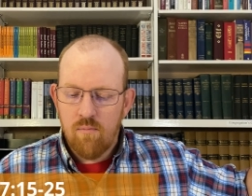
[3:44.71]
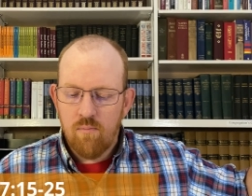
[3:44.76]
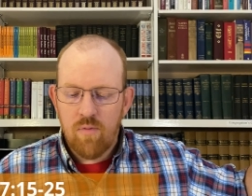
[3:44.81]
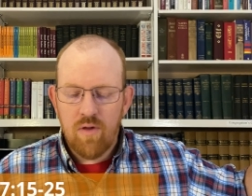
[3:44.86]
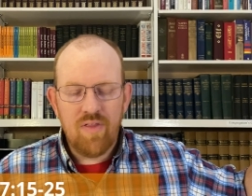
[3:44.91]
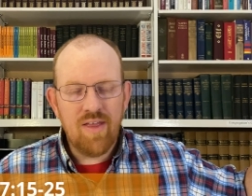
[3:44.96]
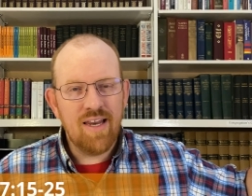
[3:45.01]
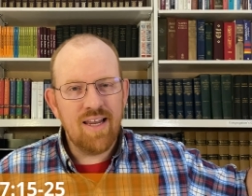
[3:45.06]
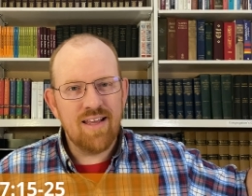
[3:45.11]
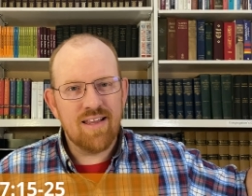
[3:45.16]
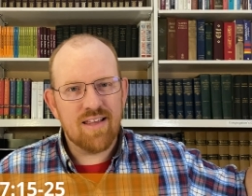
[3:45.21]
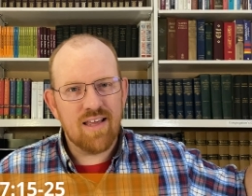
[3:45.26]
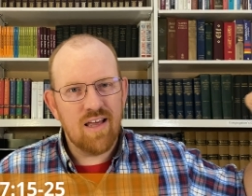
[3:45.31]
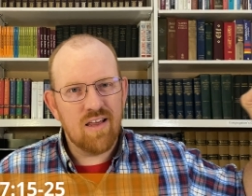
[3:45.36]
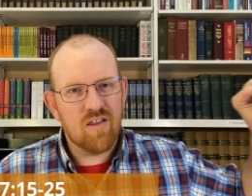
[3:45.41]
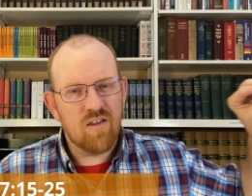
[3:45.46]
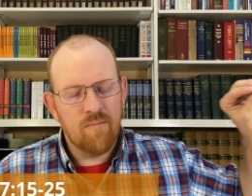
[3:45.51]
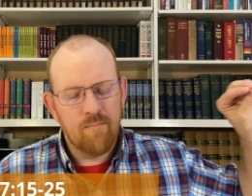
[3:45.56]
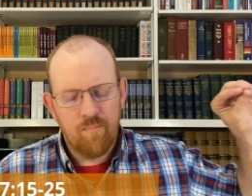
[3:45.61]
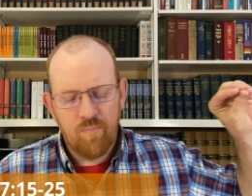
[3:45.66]
But then he
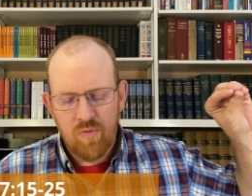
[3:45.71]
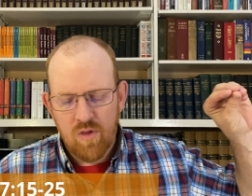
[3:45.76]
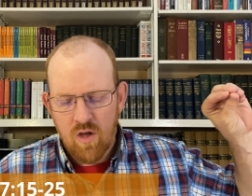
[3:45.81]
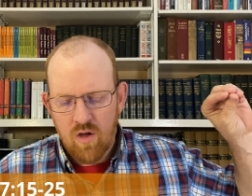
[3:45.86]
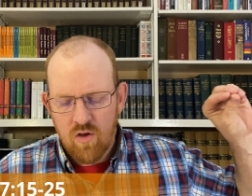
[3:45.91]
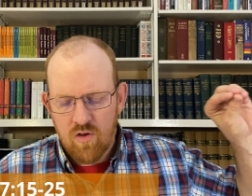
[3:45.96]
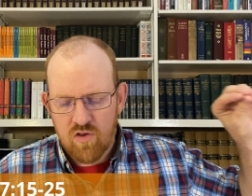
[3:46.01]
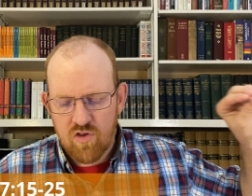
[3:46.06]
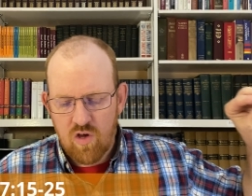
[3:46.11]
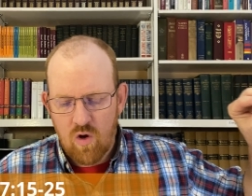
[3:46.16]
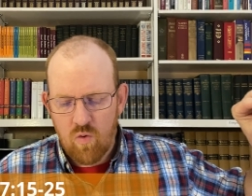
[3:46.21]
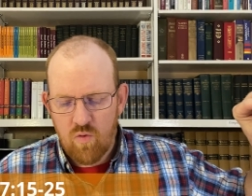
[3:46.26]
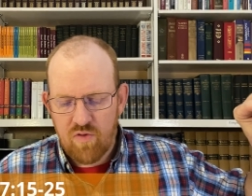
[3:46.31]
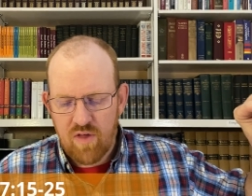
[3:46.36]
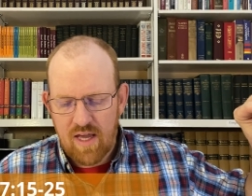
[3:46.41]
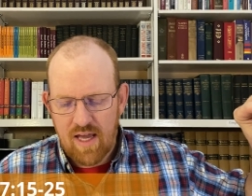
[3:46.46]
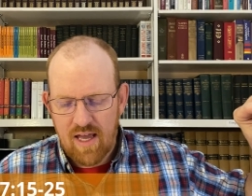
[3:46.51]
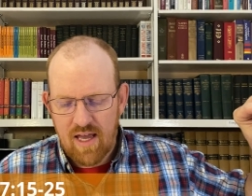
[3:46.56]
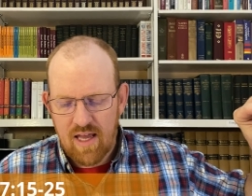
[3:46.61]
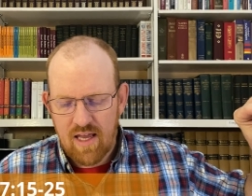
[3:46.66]
says, So
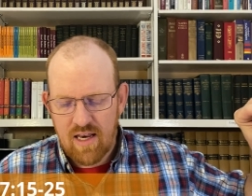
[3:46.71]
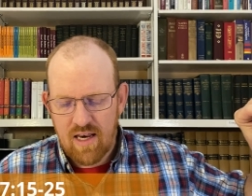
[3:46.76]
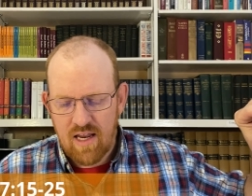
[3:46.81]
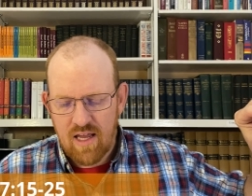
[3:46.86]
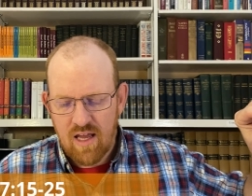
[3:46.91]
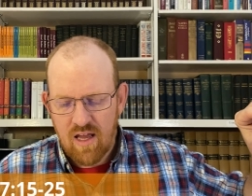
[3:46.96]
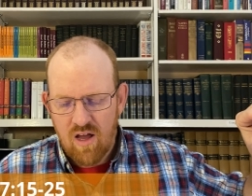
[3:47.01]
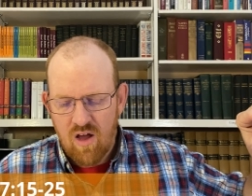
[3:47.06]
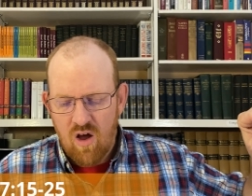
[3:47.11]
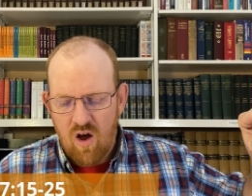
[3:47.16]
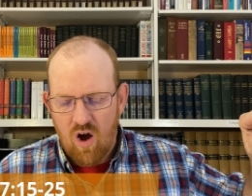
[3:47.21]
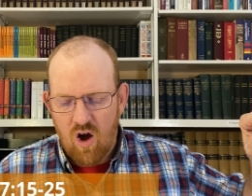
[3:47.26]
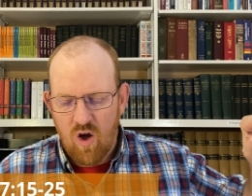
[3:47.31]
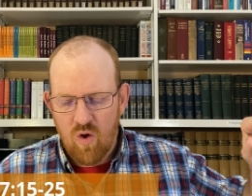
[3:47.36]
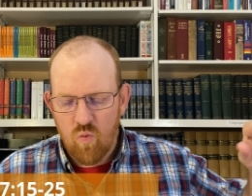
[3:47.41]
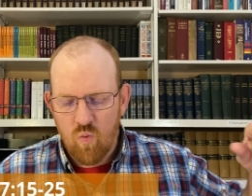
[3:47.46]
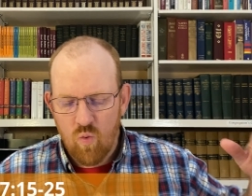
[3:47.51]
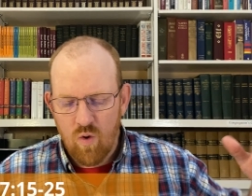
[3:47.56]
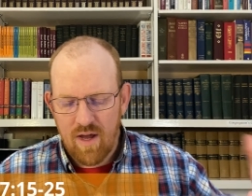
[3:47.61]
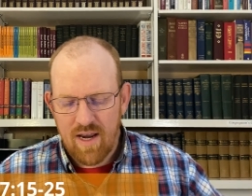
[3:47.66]
then,
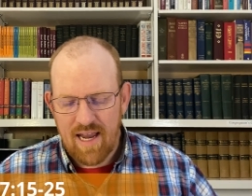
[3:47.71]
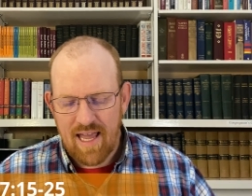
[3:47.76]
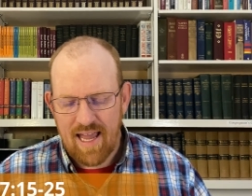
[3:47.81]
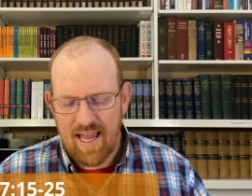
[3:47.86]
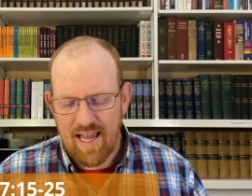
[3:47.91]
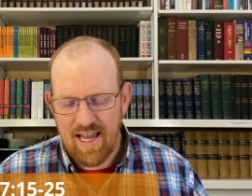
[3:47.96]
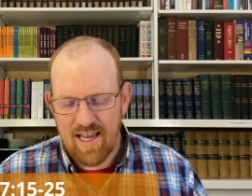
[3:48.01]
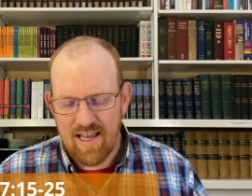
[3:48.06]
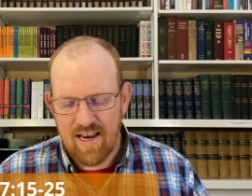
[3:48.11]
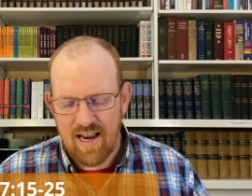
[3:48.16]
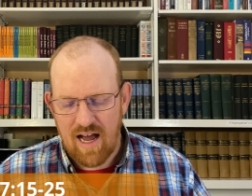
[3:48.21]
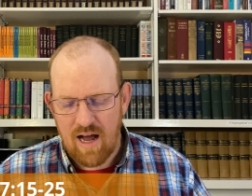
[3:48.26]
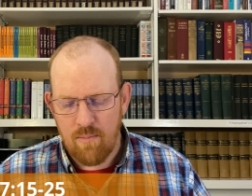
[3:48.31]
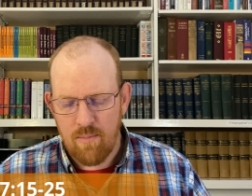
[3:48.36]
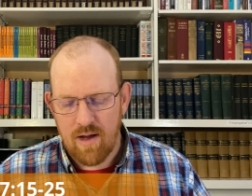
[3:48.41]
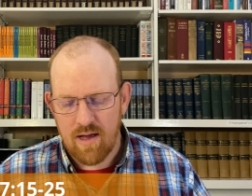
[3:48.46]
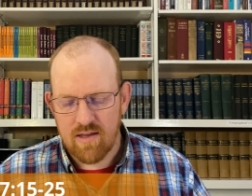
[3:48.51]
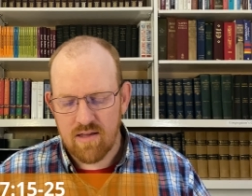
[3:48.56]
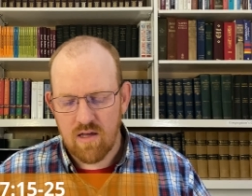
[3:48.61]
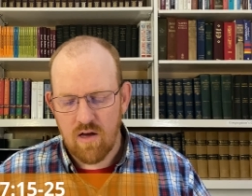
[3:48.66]
on one hand, I
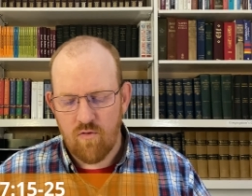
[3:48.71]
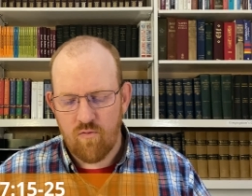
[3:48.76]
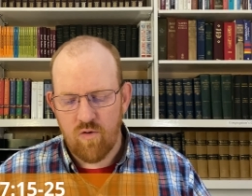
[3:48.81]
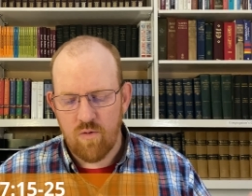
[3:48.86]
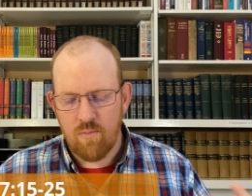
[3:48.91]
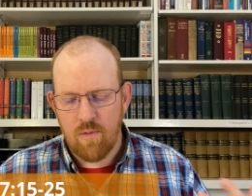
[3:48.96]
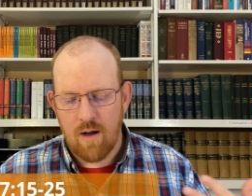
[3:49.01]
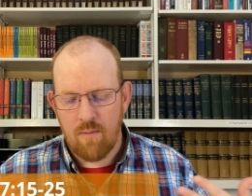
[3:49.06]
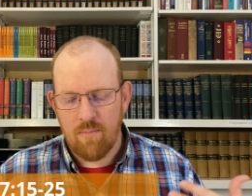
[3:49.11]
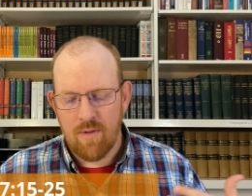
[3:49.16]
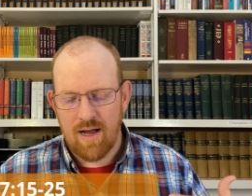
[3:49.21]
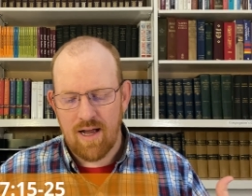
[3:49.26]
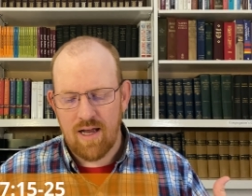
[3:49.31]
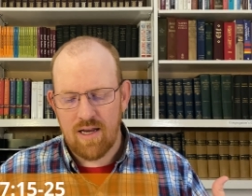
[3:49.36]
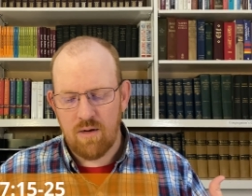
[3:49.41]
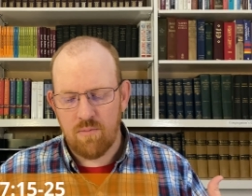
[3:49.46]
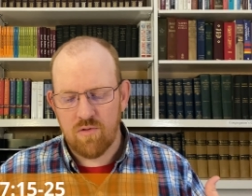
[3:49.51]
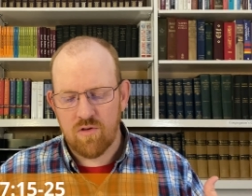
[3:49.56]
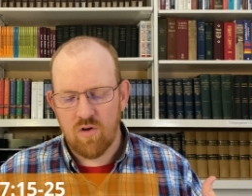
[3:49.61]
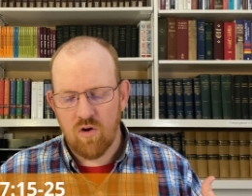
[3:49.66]
myself with my
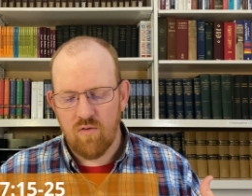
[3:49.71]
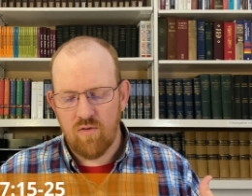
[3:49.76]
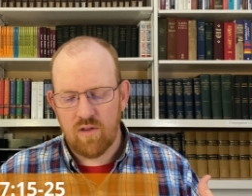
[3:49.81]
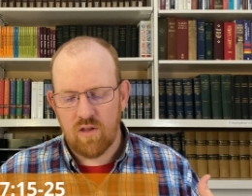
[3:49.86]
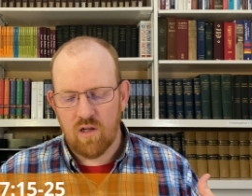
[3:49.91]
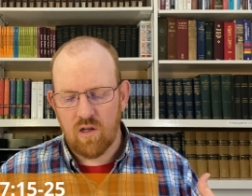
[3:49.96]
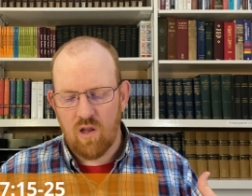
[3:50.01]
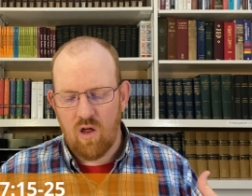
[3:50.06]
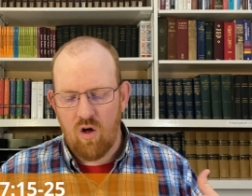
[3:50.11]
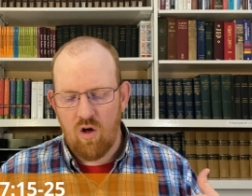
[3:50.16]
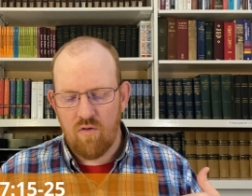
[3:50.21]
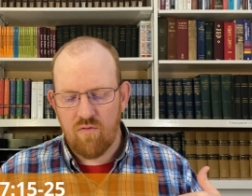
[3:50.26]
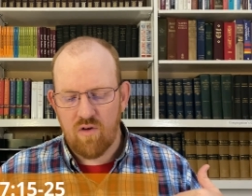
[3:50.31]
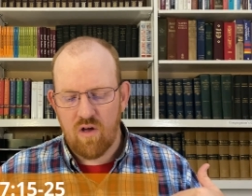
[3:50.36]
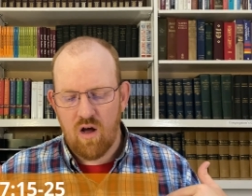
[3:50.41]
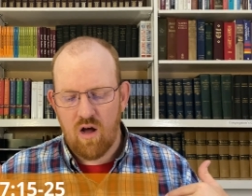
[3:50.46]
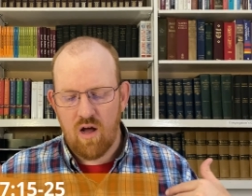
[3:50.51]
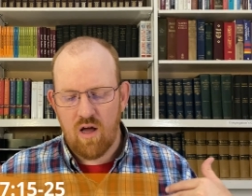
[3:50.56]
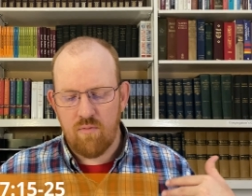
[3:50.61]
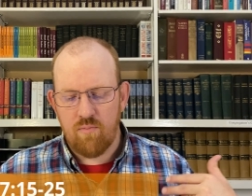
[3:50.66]
mind am serving the law of
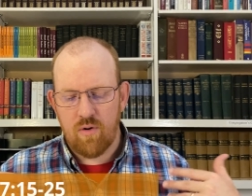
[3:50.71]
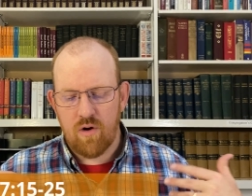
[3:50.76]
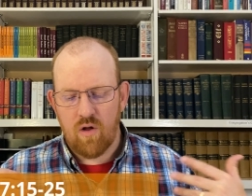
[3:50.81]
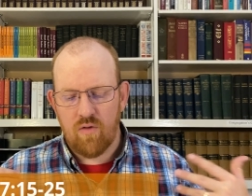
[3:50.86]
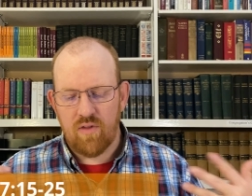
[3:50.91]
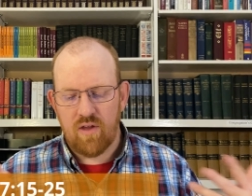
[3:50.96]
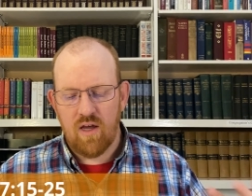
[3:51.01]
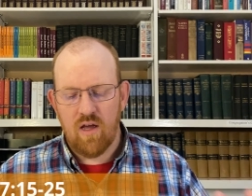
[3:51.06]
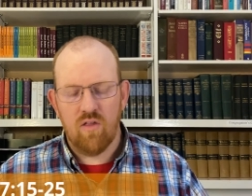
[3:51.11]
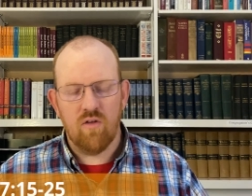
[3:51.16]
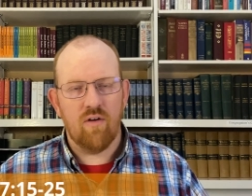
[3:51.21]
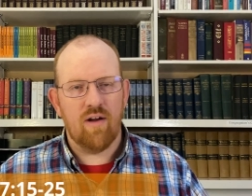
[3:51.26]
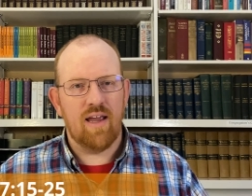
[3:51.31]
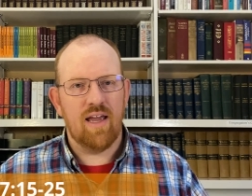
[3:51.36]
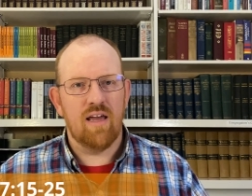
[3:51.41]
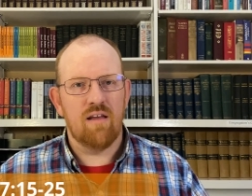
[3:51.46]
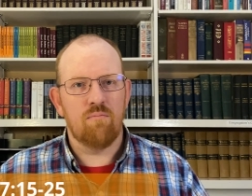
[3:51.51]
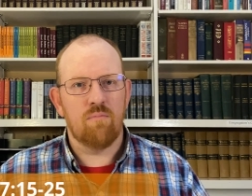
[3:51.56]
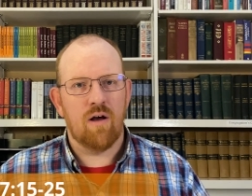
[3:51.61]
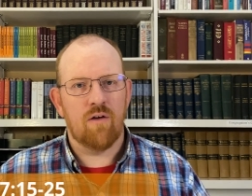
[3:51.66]
God, but on the other
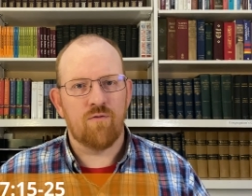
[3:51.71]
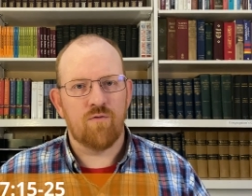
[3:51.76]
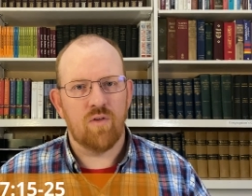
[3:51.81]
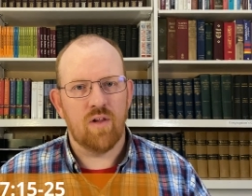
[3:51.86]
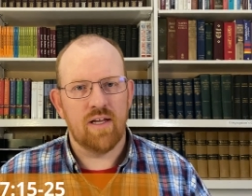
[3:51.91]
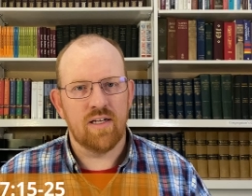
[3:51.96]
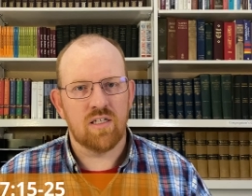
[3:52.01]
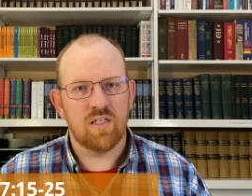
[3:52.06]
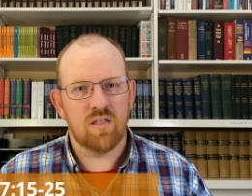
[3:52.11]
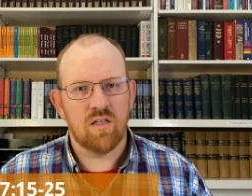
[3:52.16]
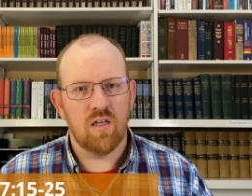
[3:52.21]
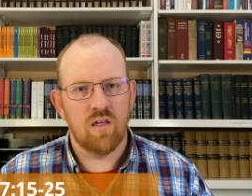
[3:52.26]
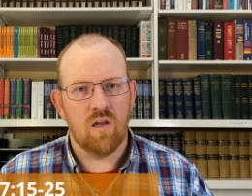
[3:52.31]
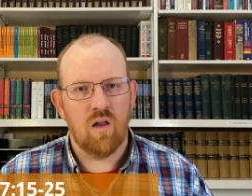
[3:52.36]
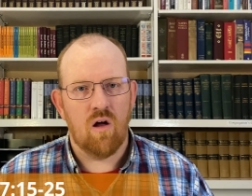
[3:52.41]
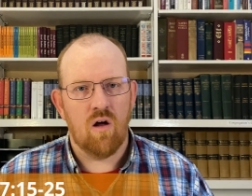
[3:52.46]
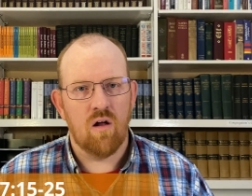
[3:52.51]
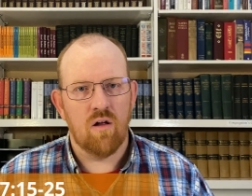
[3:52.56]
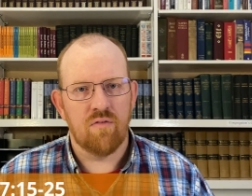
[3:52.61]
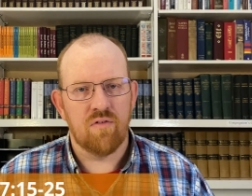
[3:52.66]
hand, my flesh the
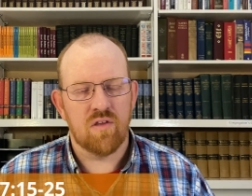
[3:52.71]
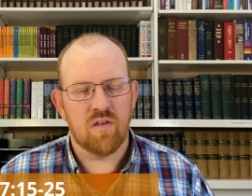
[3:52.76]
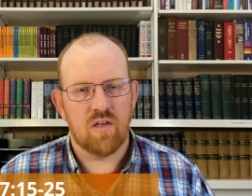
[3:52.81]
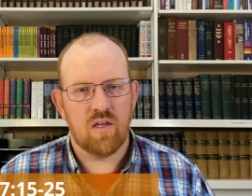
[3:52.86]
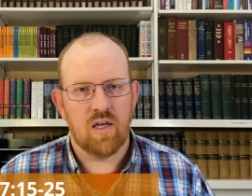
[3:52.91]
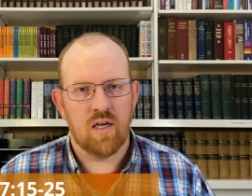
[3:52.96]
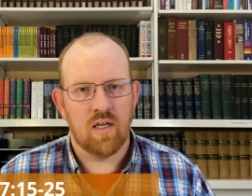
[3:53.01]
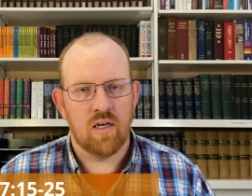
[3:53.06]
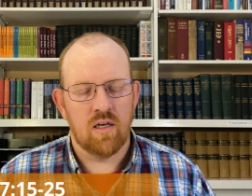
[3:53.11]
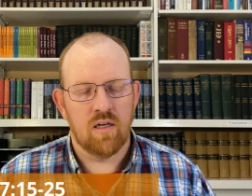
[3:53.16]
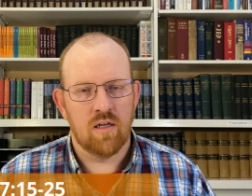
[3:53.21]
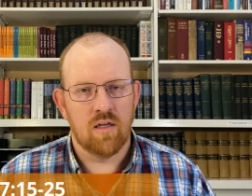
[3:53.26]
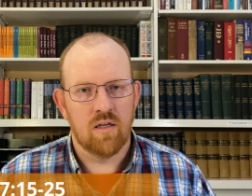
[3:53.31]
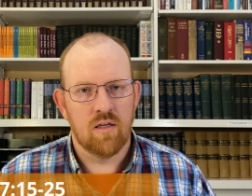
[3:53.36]
law of sin.